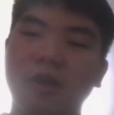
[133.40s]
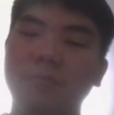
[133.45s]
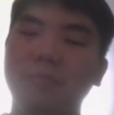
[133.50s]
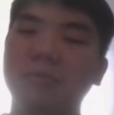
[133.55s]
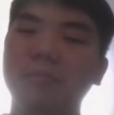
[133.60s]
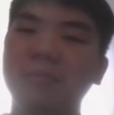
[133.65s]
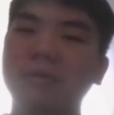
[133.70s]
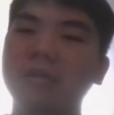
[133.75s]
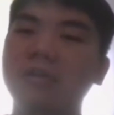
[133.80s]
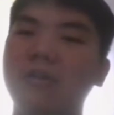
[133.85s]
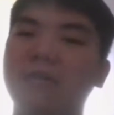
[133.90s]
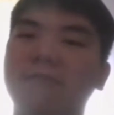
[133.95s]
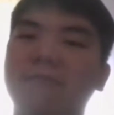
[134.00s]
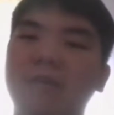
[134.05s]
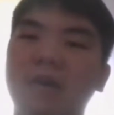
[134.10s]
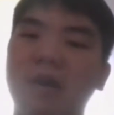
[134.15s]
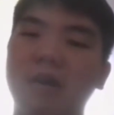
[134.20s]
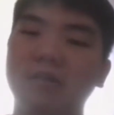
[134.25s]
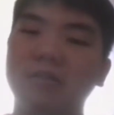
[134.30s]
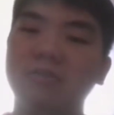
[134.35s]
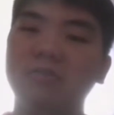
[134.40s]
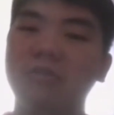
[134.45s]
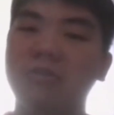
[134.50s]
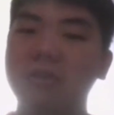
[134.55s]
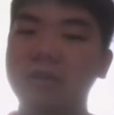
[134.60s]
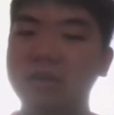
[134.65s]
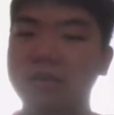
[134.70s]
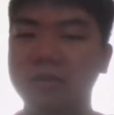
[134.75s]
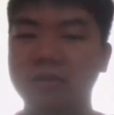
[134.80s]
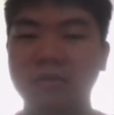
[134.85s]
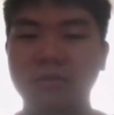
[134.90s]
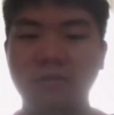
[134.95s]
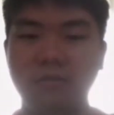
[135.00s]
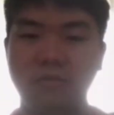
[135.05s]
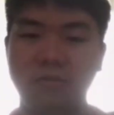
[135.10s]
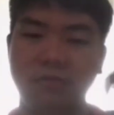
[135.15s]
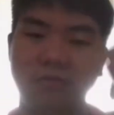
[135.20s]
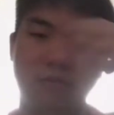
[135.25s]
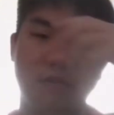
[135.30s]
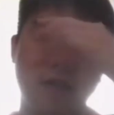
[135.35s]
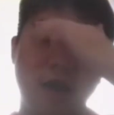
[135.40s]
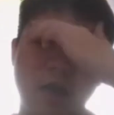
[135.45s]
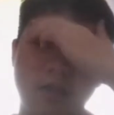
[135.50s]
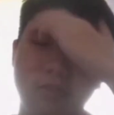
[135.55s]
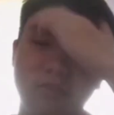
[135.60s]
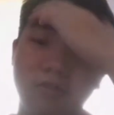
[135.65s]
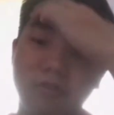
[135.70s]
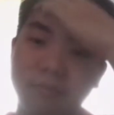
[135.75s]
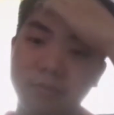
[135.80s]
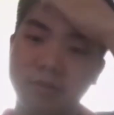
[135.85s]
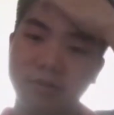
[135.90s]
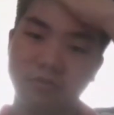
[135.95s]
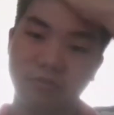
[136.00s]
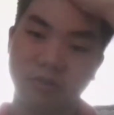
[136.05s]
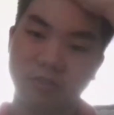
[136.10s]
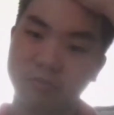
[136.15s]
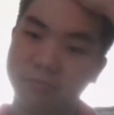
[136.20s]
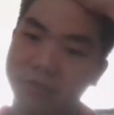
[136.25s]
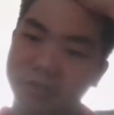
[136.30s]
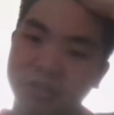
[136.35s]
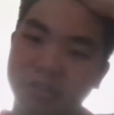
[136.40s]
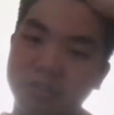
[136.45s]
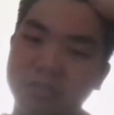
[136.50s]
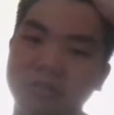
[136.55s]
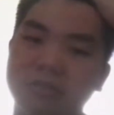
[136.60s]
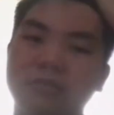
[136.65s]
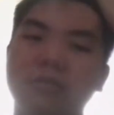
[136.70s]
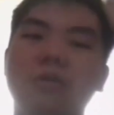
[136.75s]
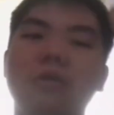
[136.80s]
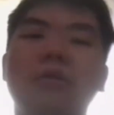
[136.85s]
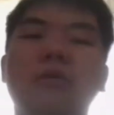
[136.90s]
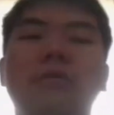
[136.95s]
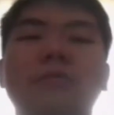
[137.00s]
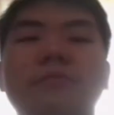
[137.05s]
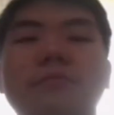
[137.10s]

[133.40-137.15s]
capable of undergoing anaerobic respirations.